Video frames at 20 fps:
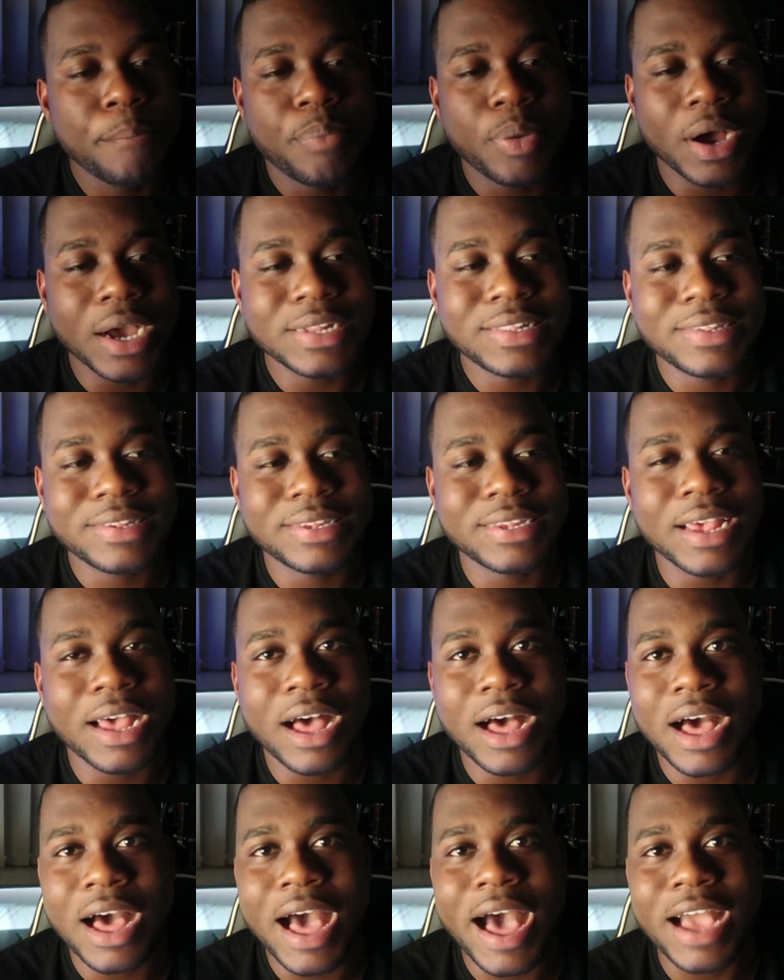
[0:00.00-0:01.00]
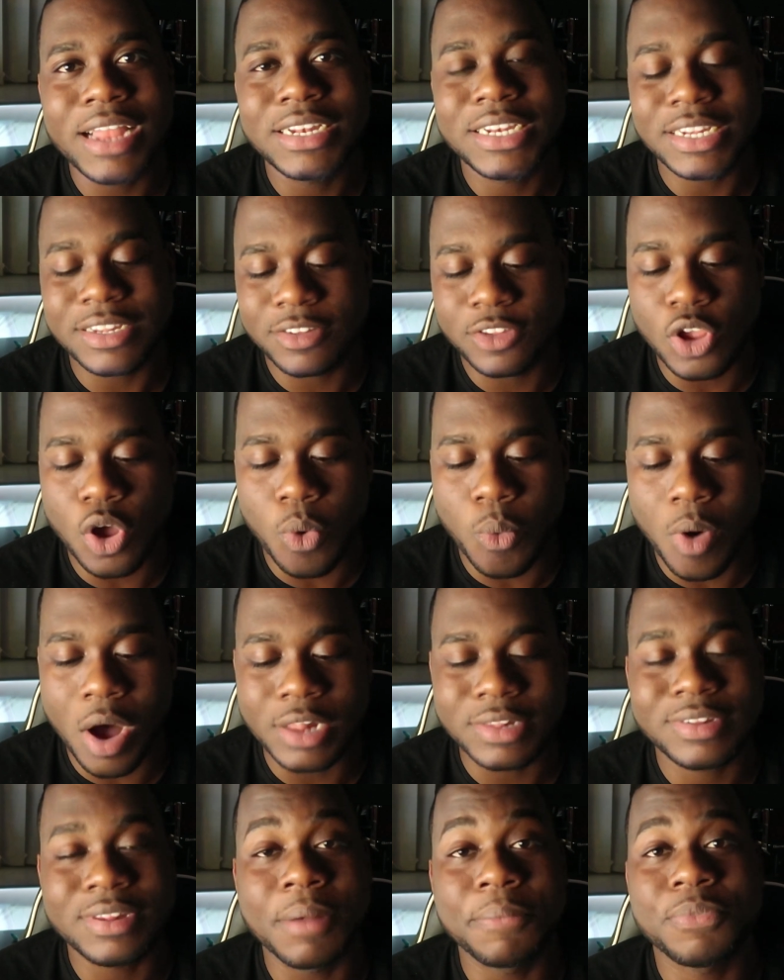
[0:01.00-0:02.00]
but I just don't
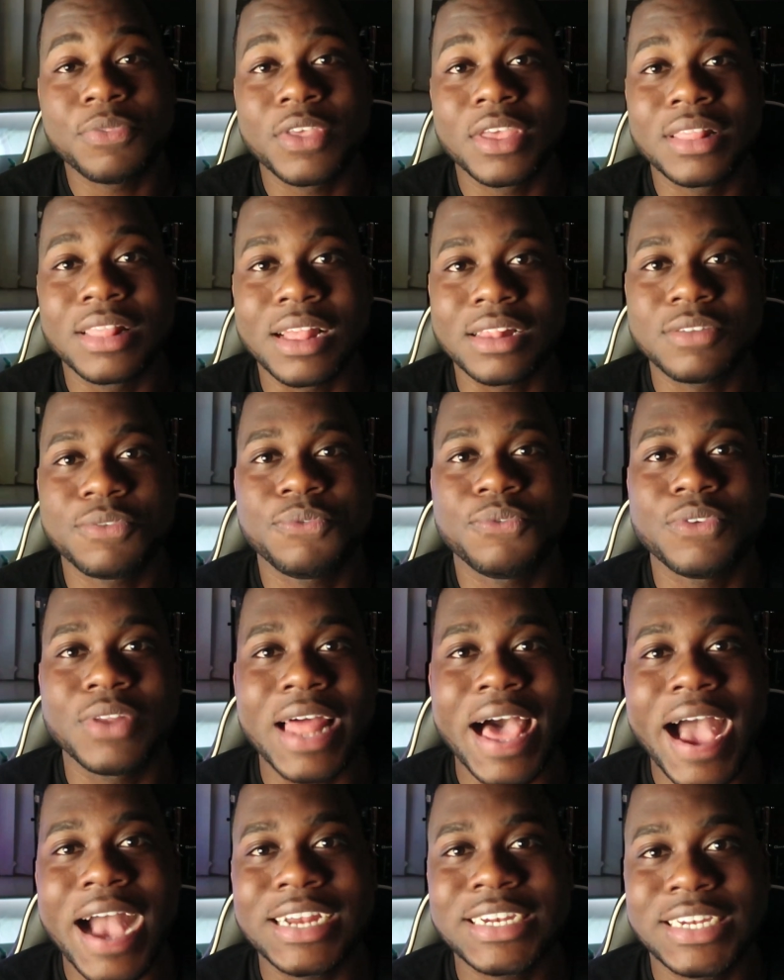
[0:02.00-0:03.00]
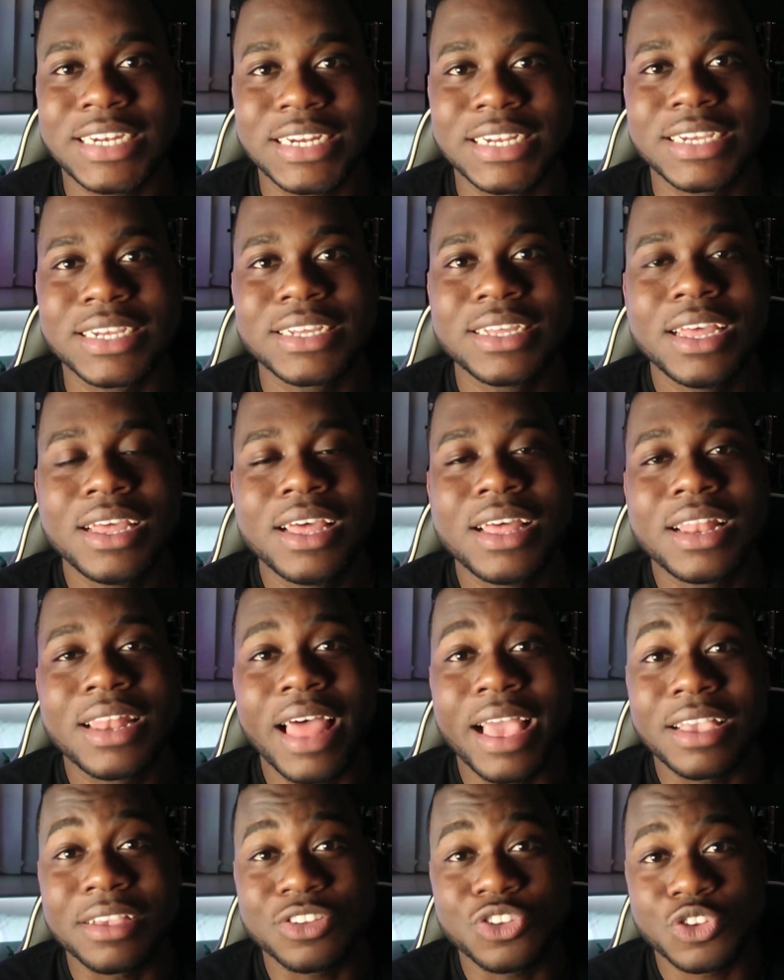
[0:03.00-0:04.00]
want something that's flashing
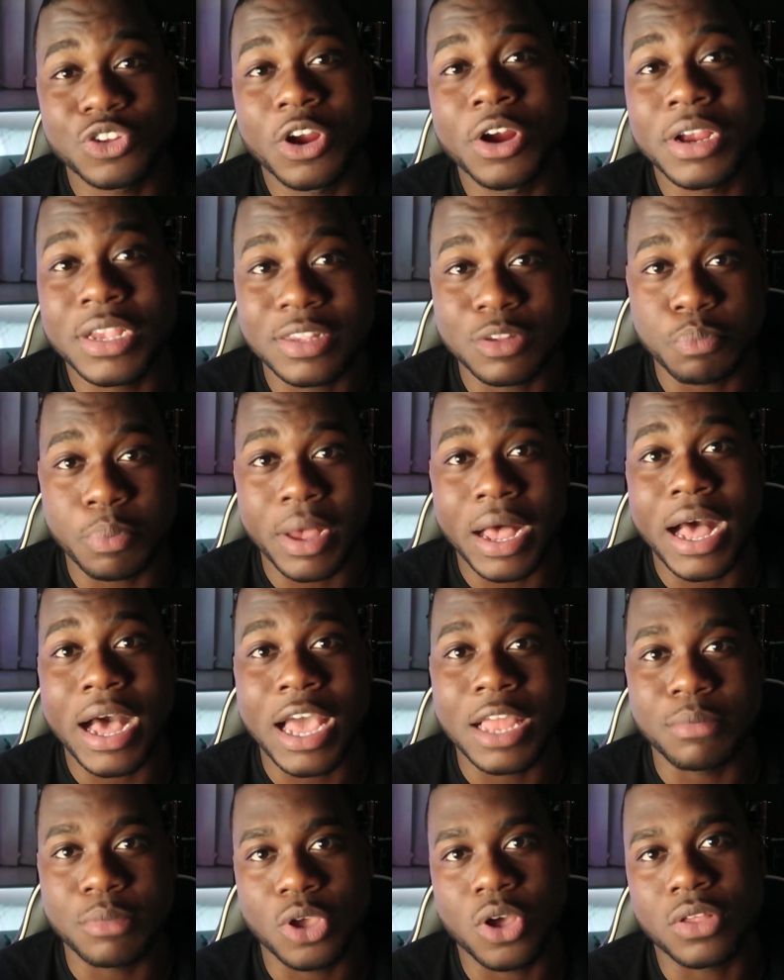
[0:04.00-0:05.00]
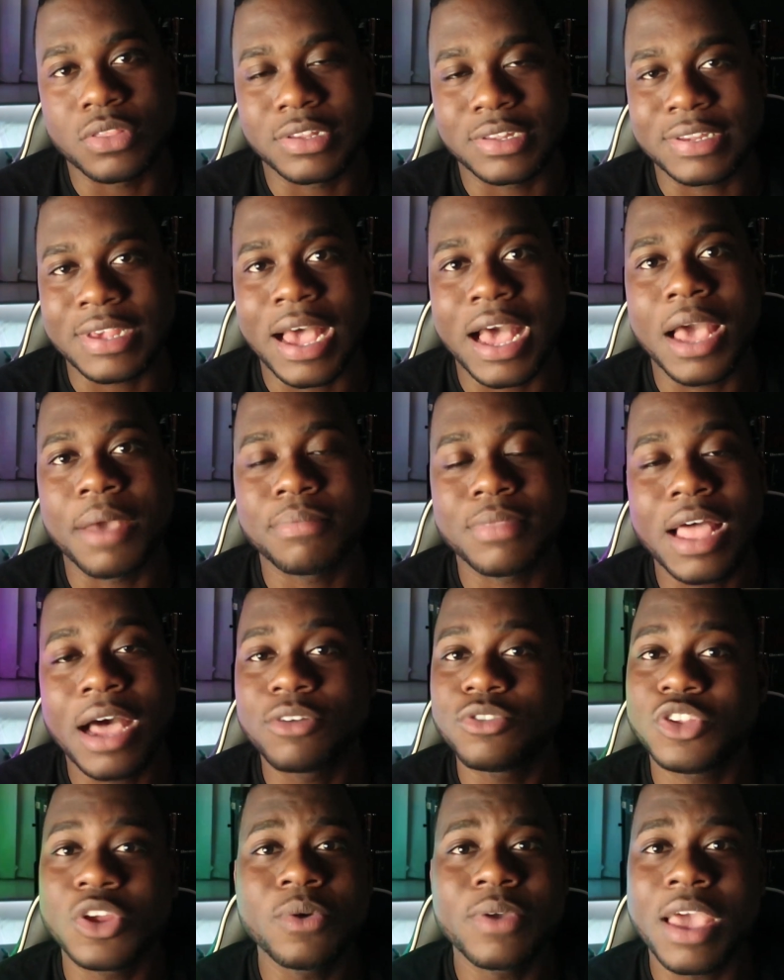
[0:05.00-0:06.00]
like a circus behind me all the time.
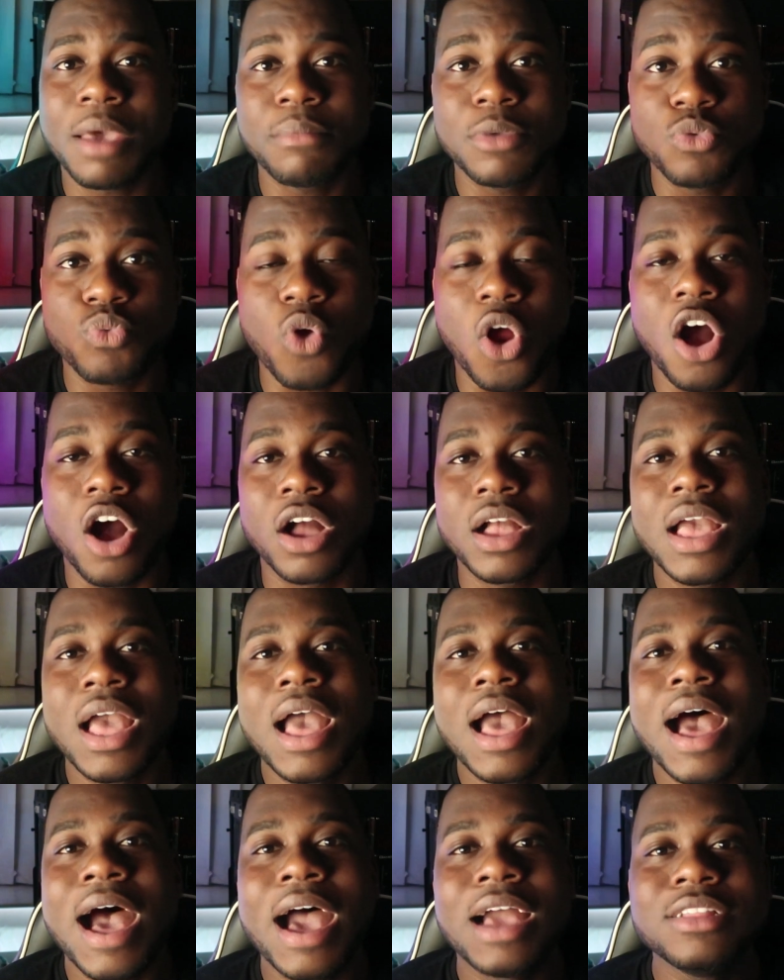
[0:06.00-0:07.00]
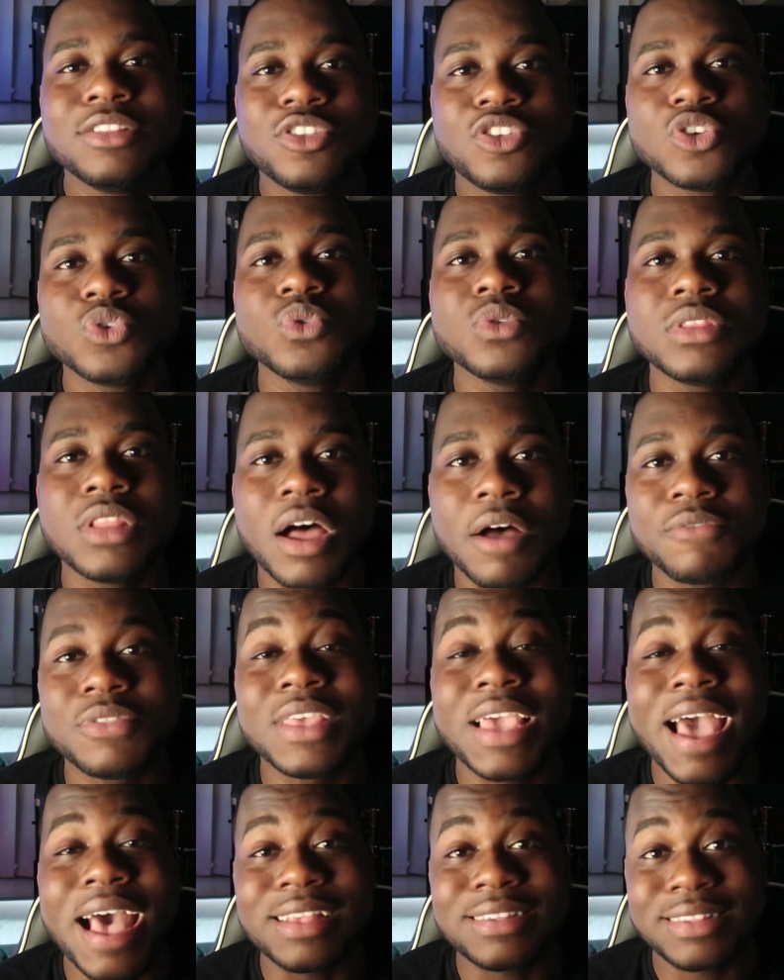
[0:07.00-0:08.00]
Now, don't get me wrong, I do love
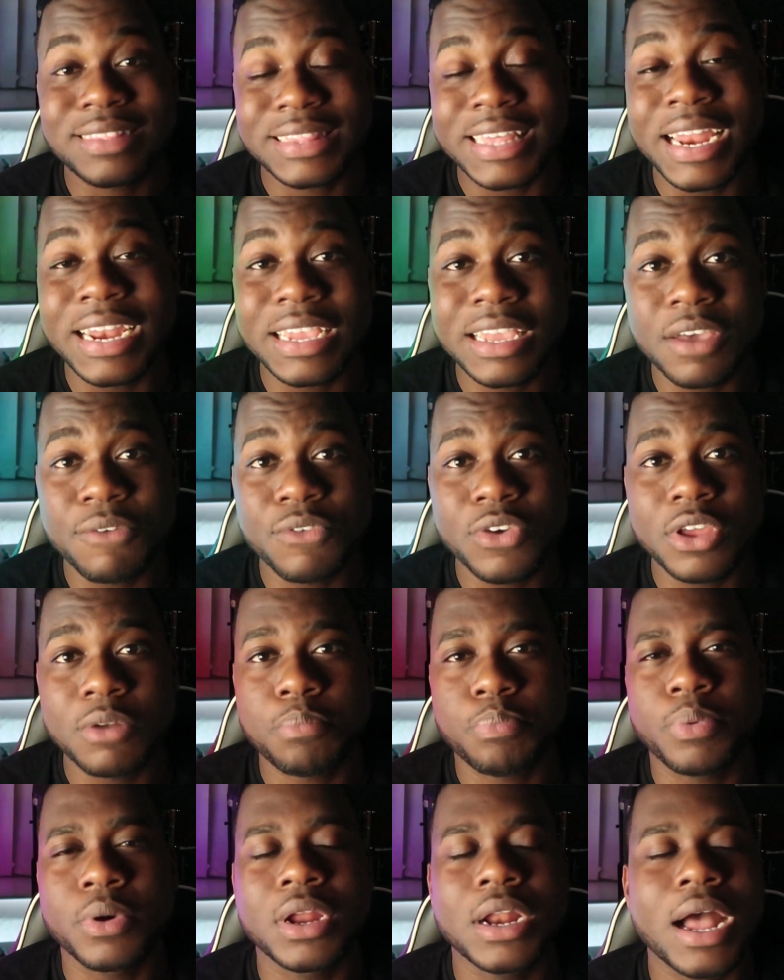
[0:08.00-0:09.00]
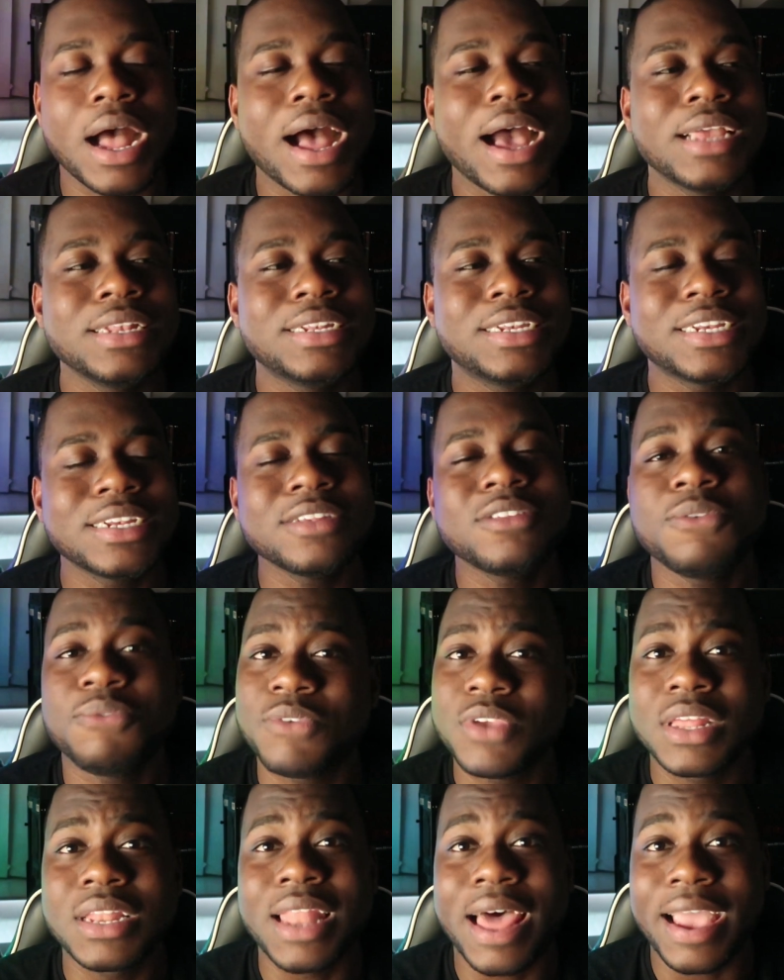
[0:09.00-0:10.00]
the aesthetic of it, but I just
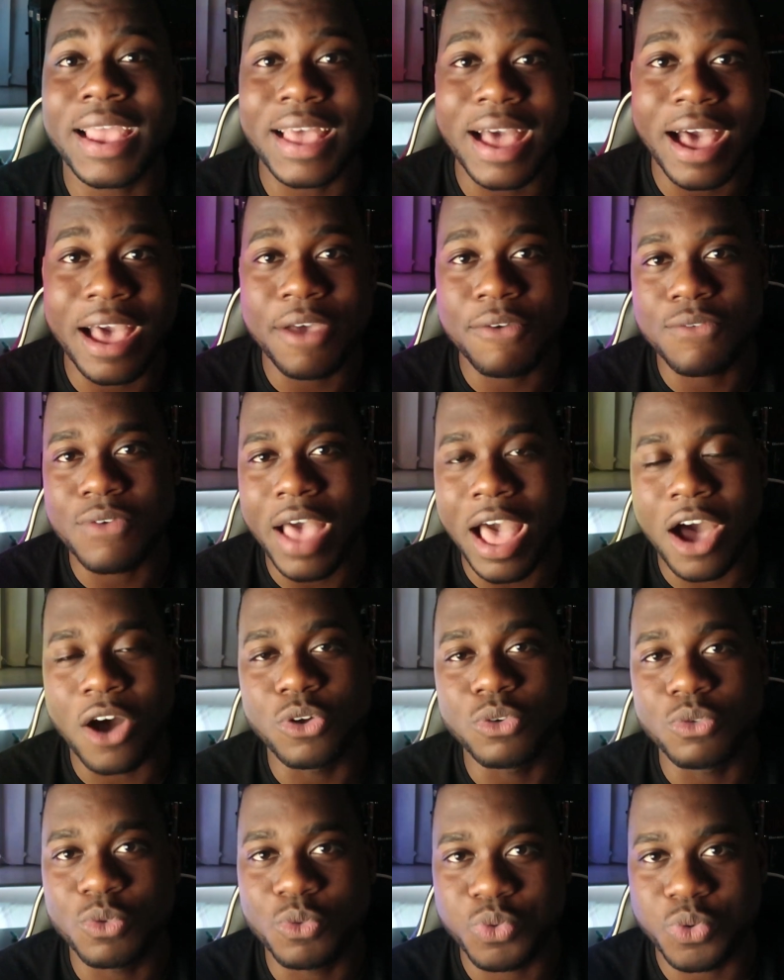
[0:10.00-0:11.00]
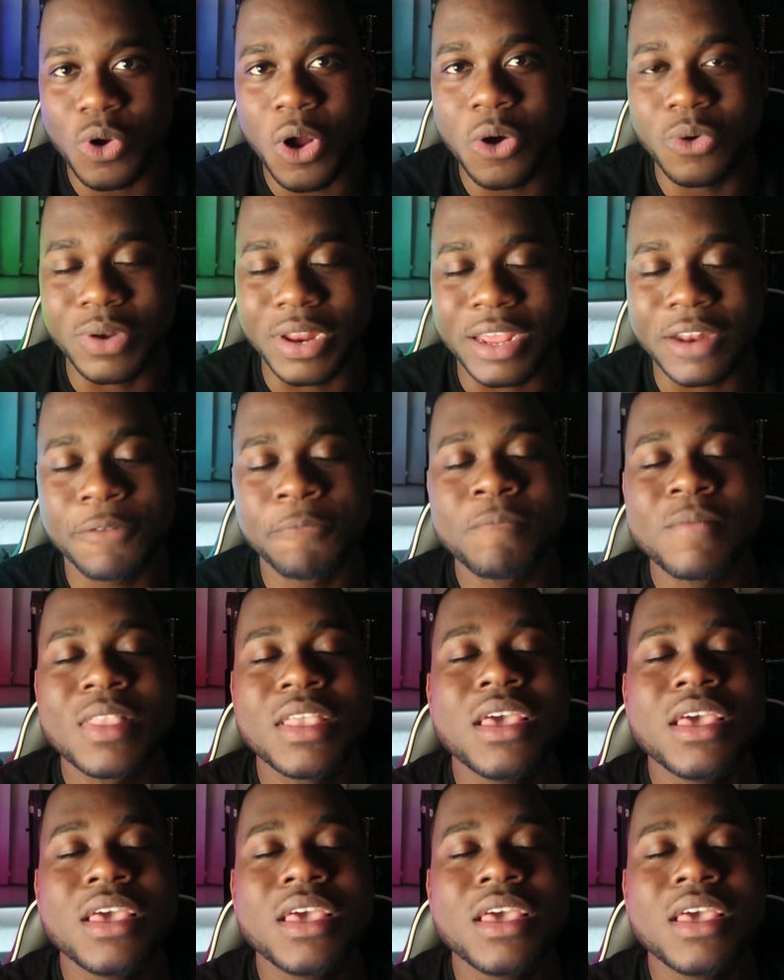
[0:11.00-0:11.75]
feel like I've outgrown it.